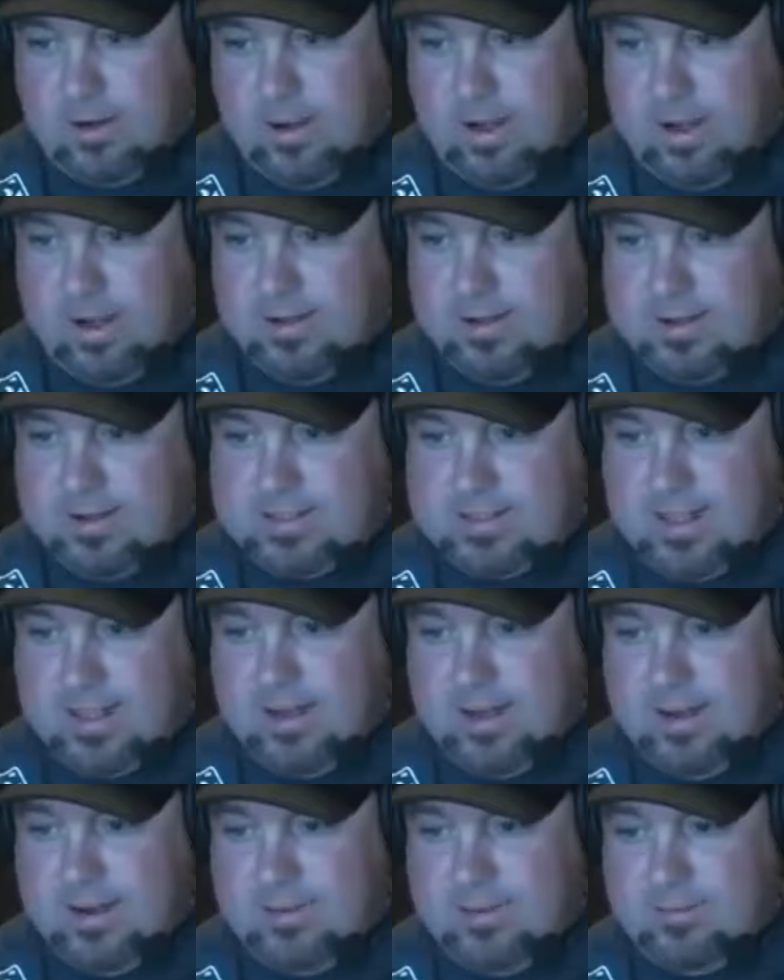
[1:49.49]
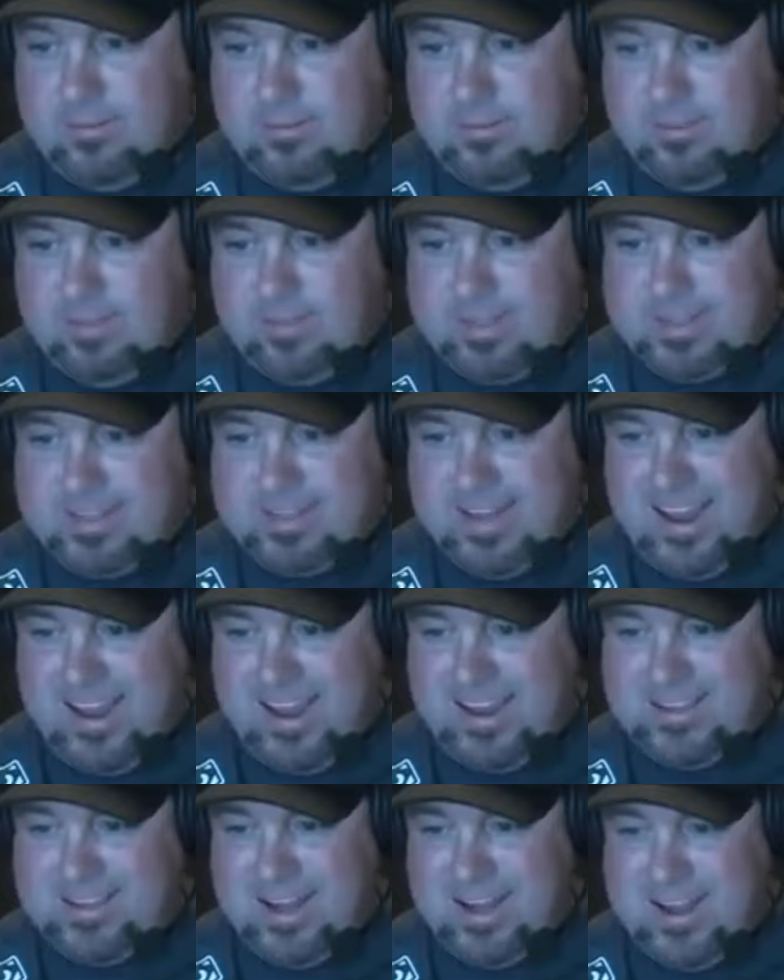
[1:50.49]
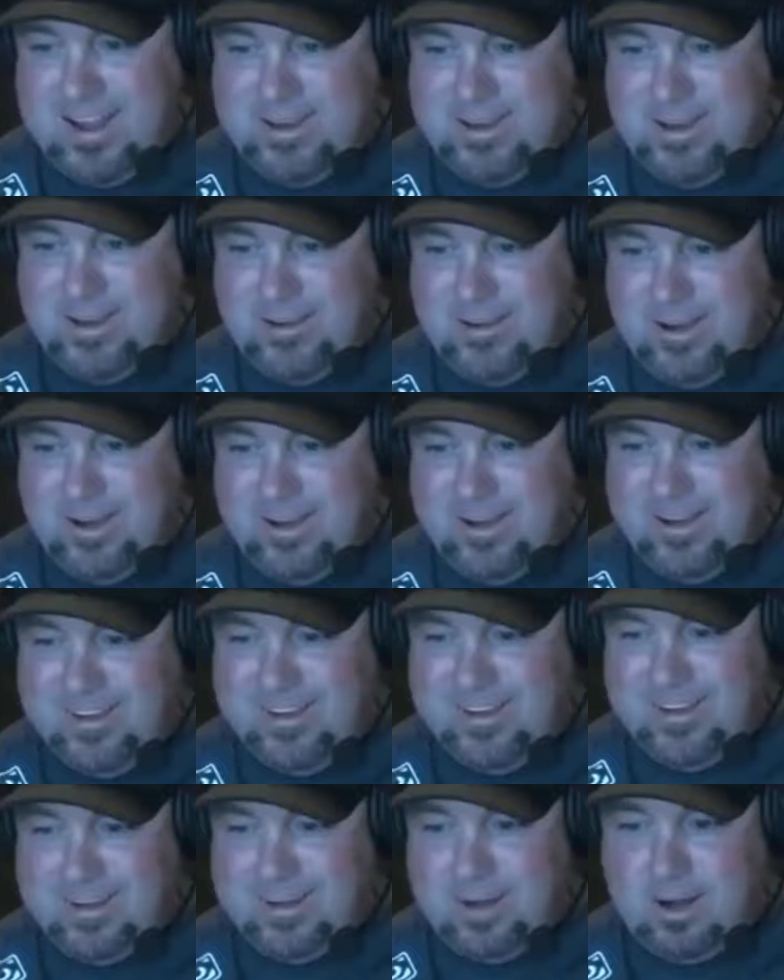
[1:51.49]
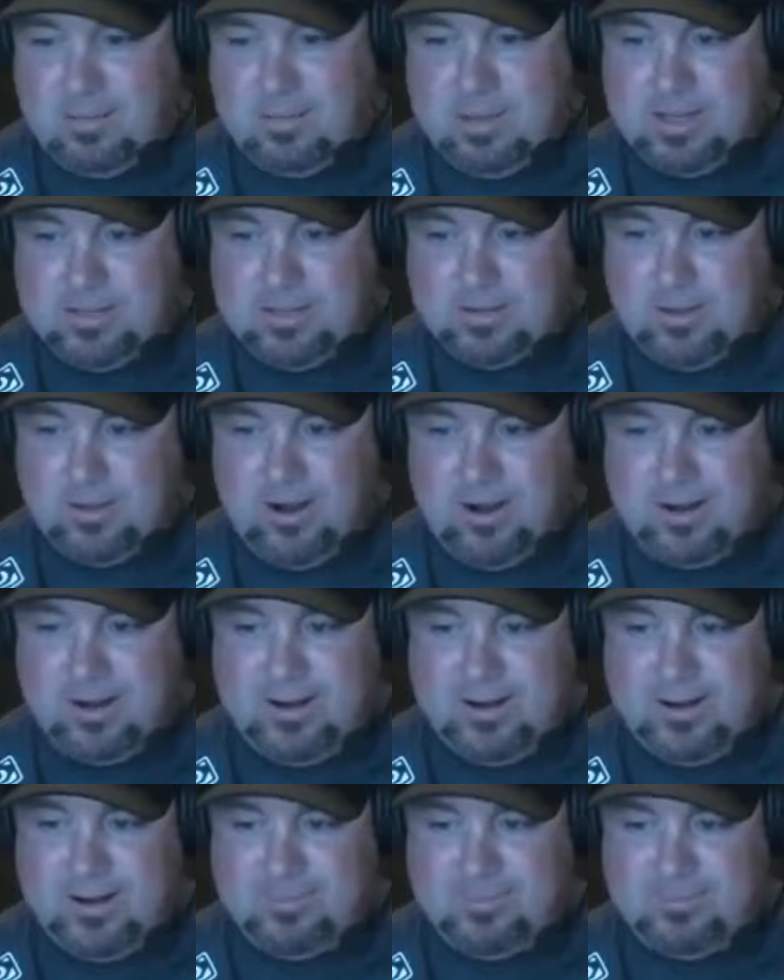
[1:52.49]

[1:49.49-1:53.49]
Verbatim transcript: Uh, I sat here and listened to AJ, and you uh, call me a drunk.